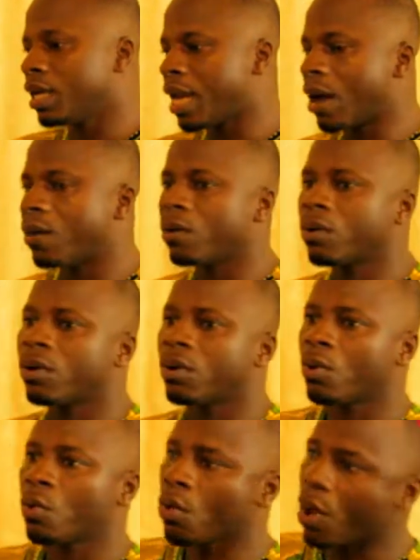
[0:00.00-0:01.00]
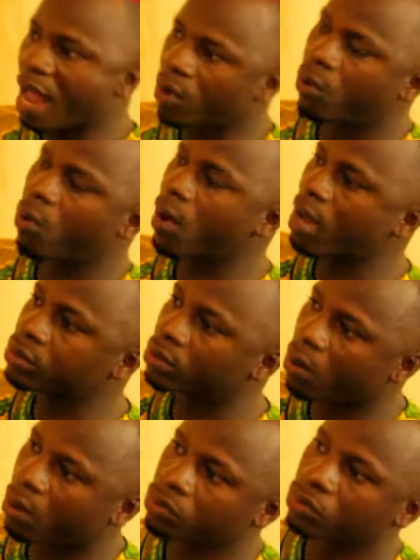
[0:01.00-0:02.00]
Now,
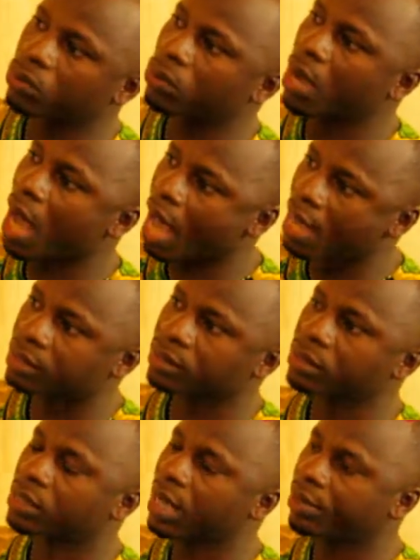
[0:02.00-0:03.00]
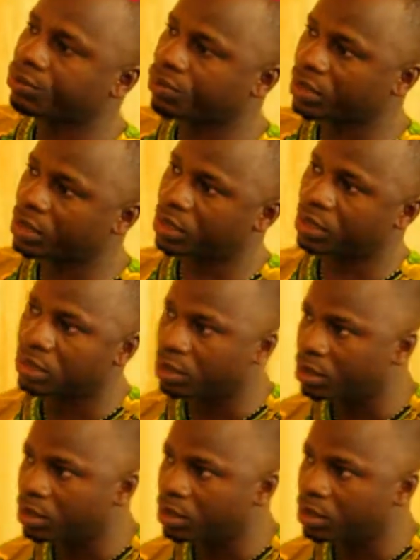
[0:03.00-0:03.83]
ECOWAS also has a treaty,